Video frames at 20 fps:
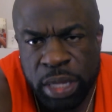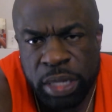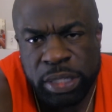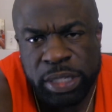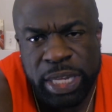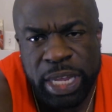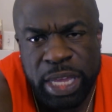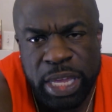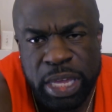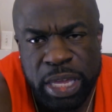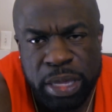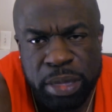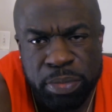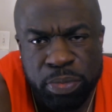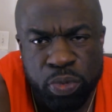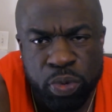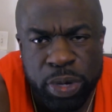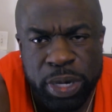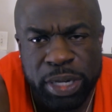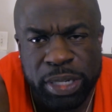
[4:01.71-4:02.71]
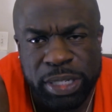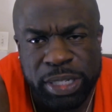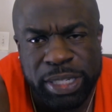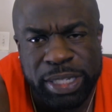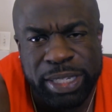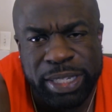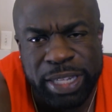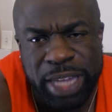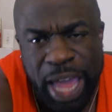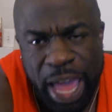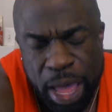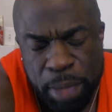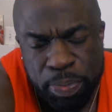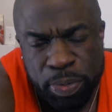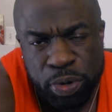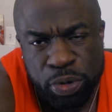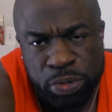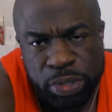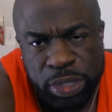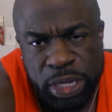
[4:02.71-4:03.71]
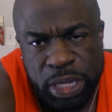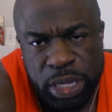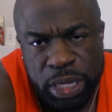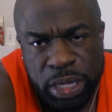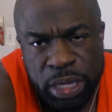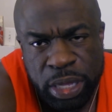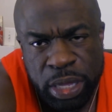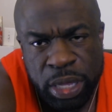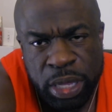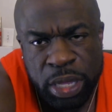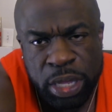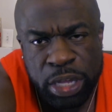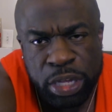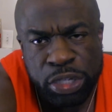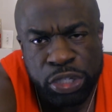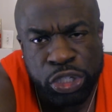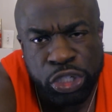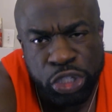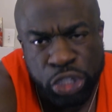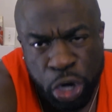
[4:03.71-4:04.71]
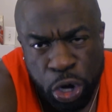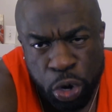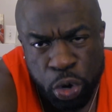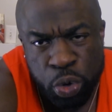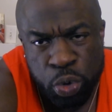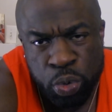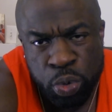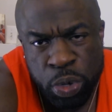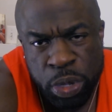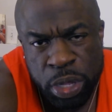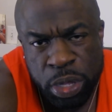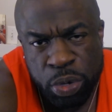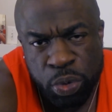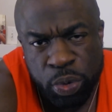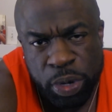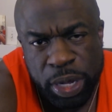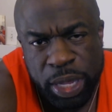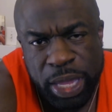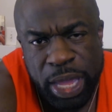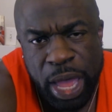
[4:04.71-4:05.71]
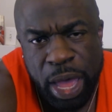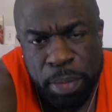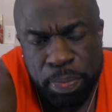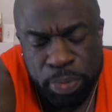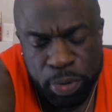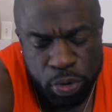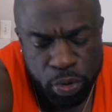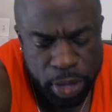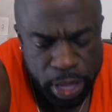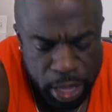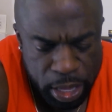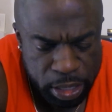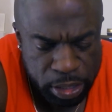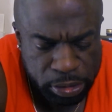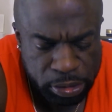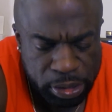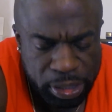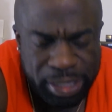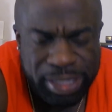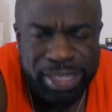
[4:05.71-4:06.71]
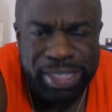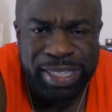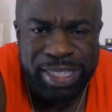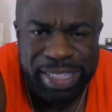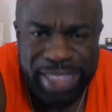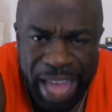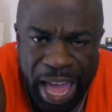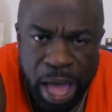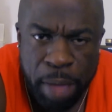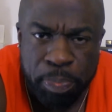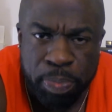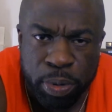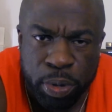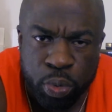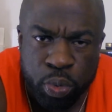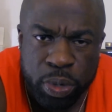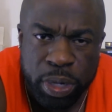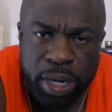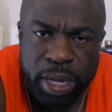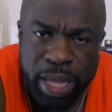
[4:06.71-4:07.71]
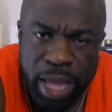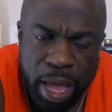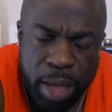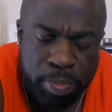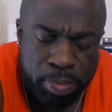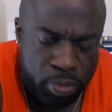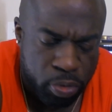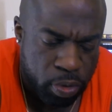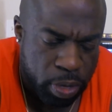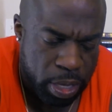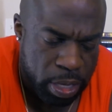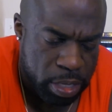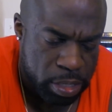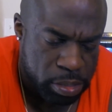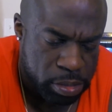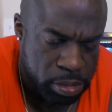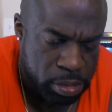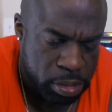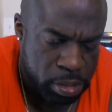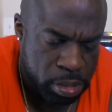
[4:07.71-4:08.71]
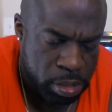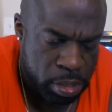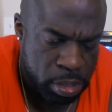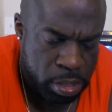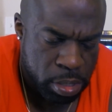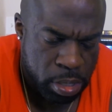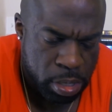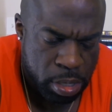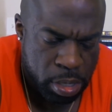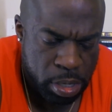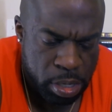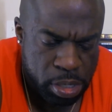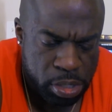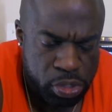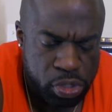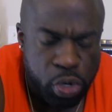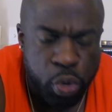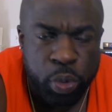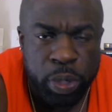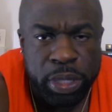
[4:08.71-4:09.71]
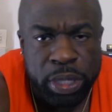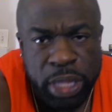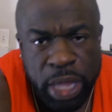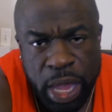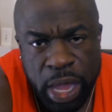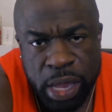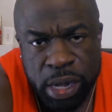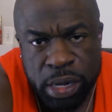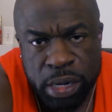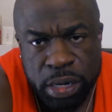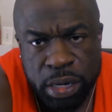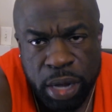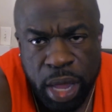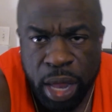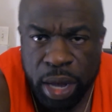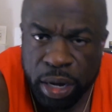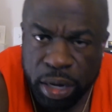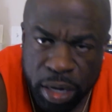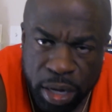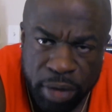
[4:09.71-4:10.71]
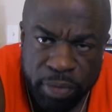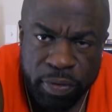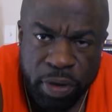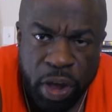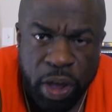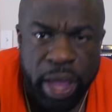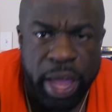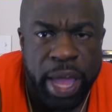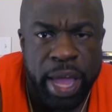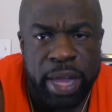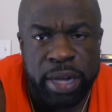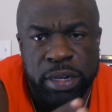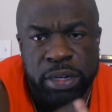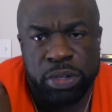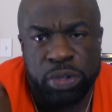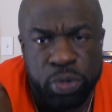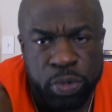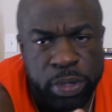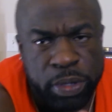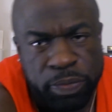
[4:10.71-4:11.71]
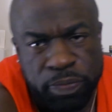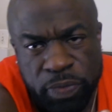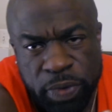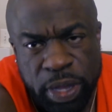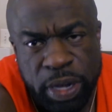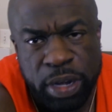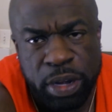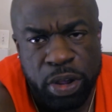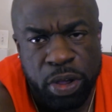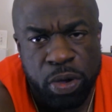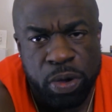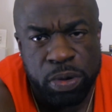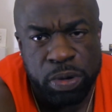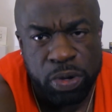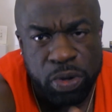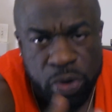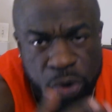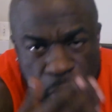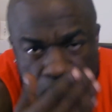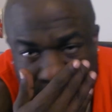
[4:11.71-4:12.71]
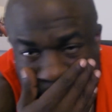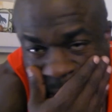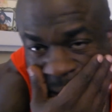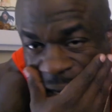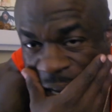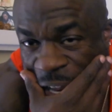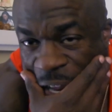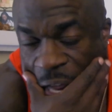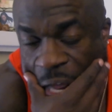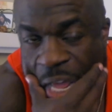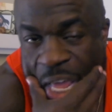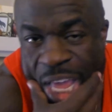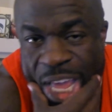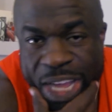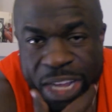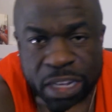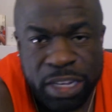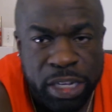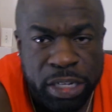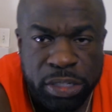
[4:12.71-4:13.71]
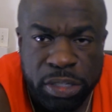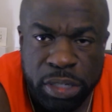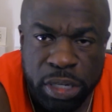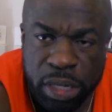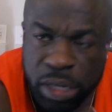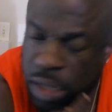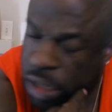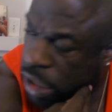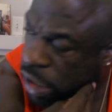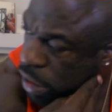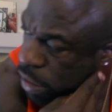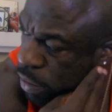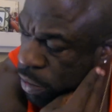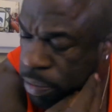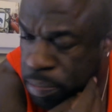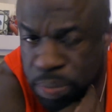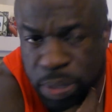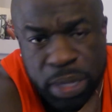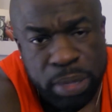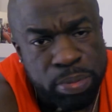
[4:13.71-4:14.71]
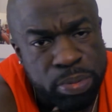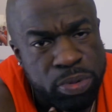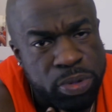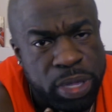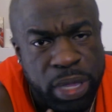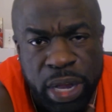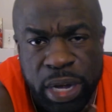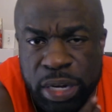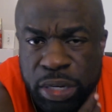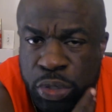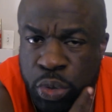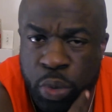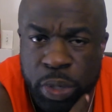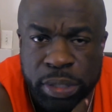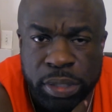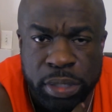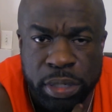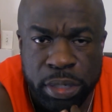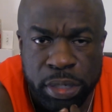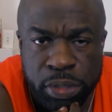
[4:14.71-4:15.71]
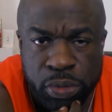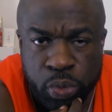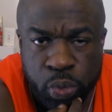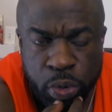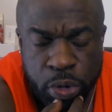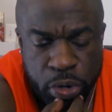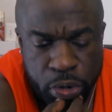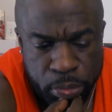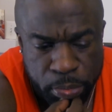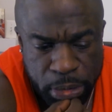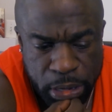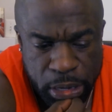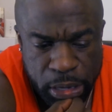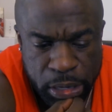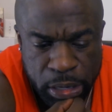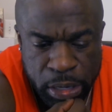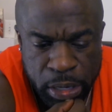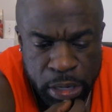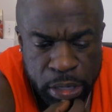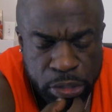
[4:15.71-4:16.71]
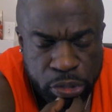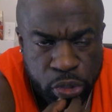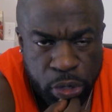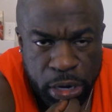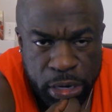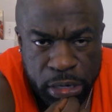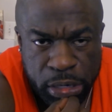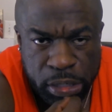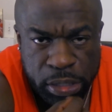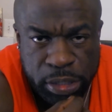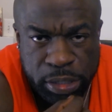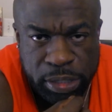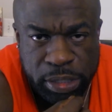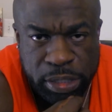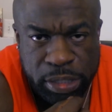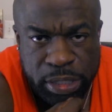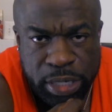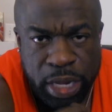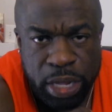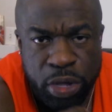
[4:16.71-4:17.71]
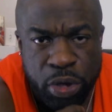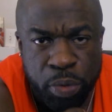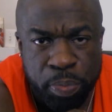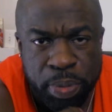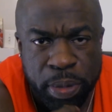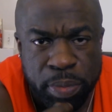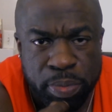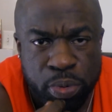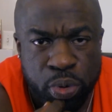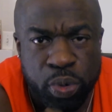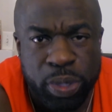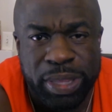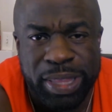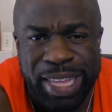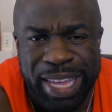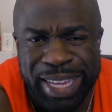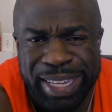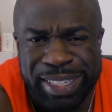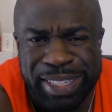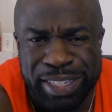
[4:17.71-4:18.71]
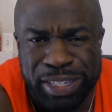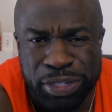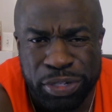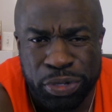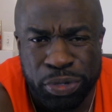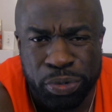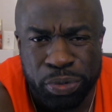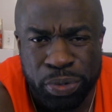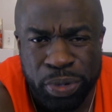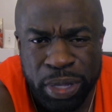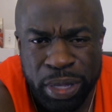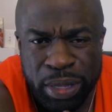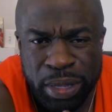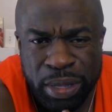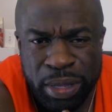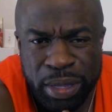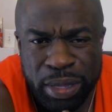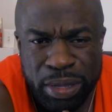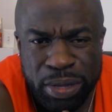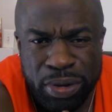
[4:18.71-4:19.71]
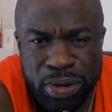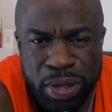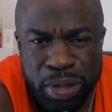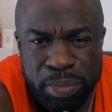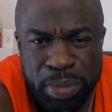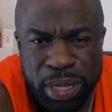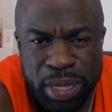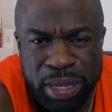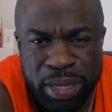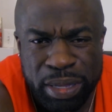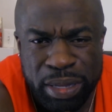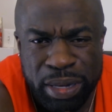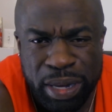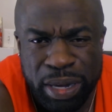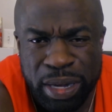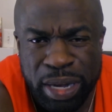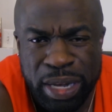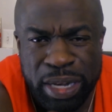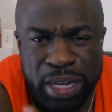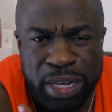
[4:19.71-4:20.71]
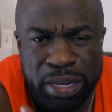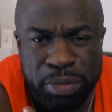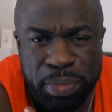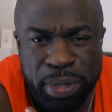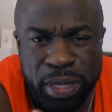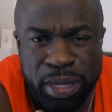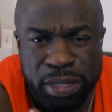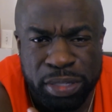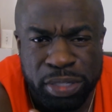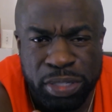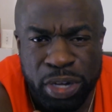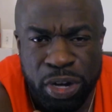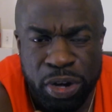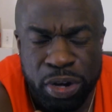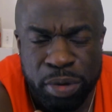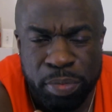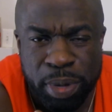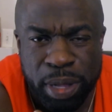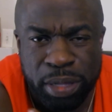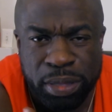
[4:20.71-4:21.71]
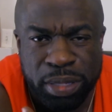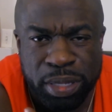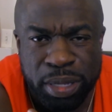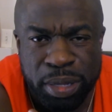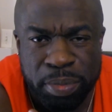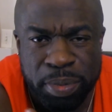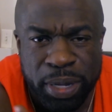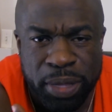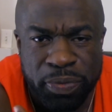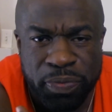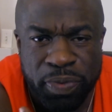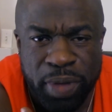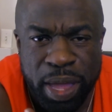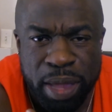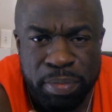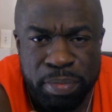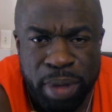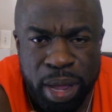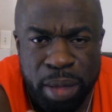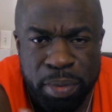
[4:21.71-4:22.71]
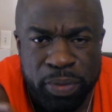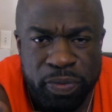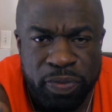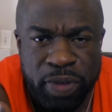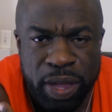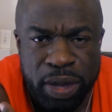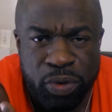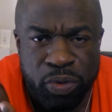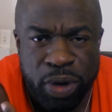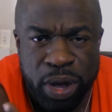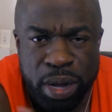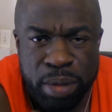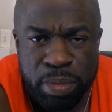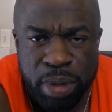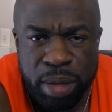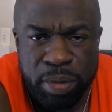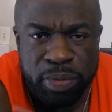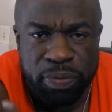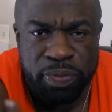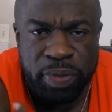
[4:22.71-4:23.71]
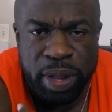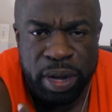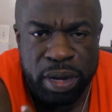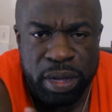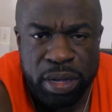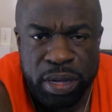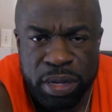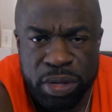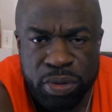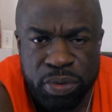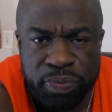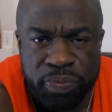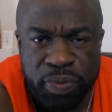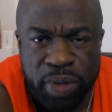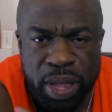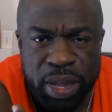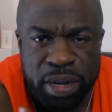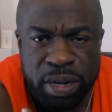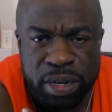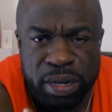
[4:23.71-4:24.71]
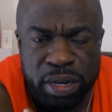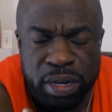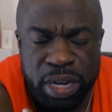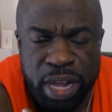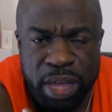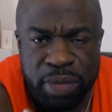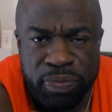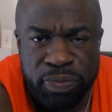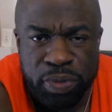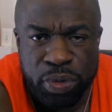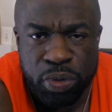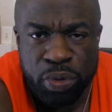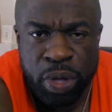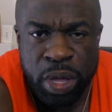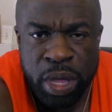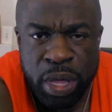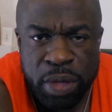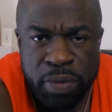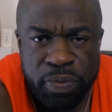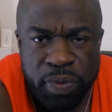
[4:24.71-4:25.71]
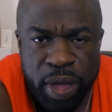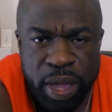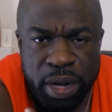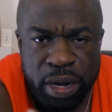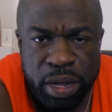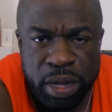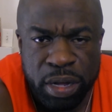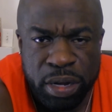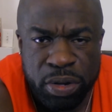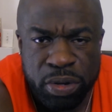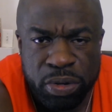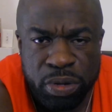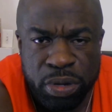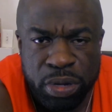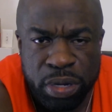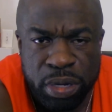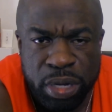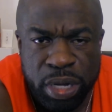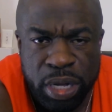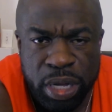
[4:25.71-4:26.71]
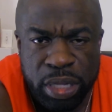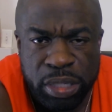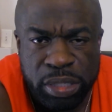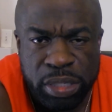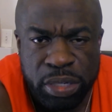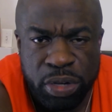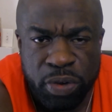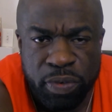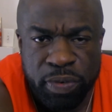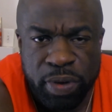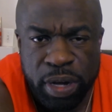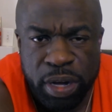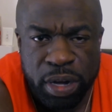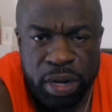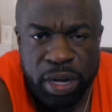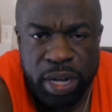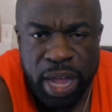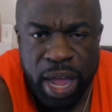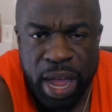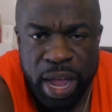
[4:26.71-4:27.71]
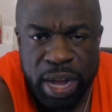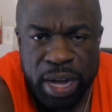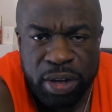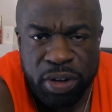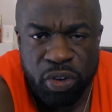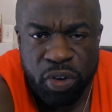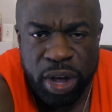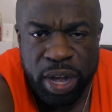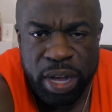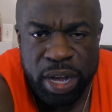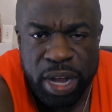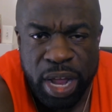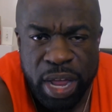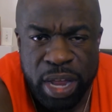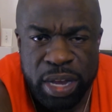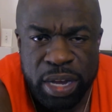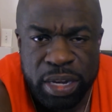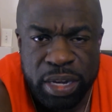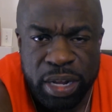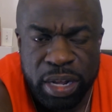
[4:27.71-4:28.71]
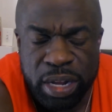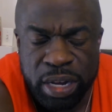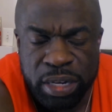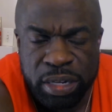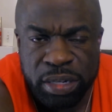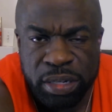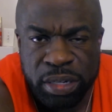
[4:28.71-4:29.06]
team with a capital T, show with a capital S, stopper with a capital S. So with that, I love y'all. I had to do this video, you know what I'm saying? Because uh, people got it twisted in this world, man. Try to tell people what they should do. You know what I mean? And they need to be concerned about them and they fat baba, fat grandbaba, fat uncle, fat nephew, fat uncle, or cousin over there, guy, great guy, um,